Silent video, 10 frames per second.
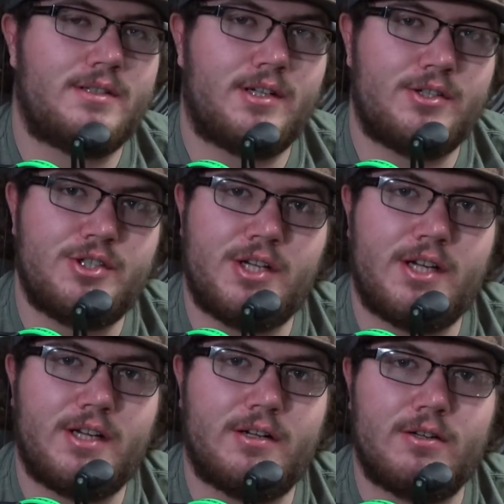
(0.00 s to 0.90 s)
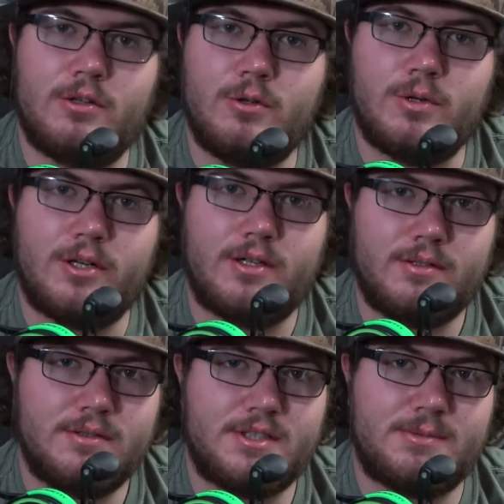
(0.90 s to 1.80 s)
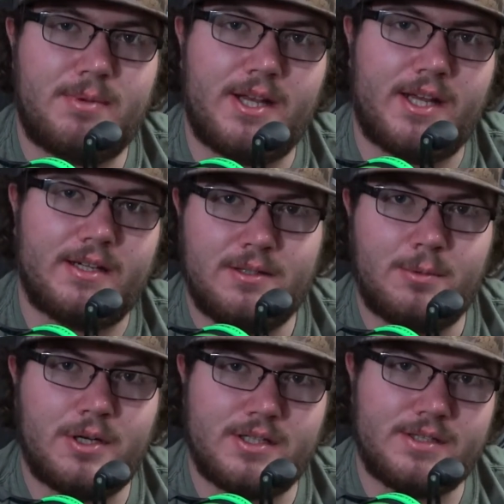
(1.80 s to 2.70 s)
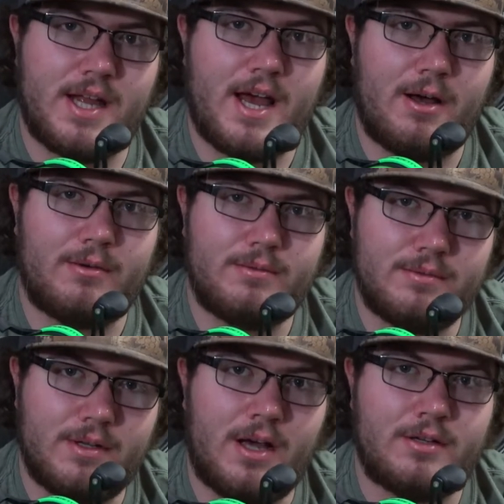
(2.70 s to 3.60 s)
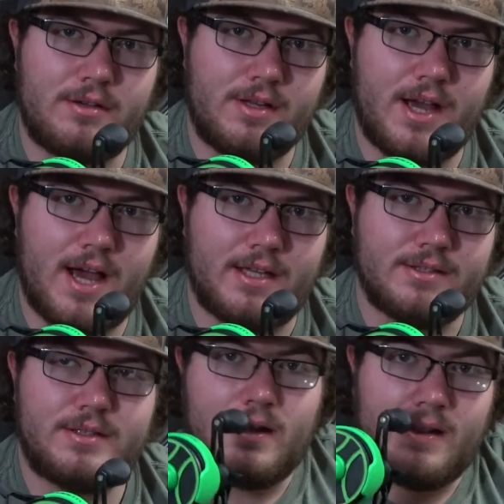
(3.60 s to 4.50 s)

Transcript: your jig or lure spinning when it's down under the ice.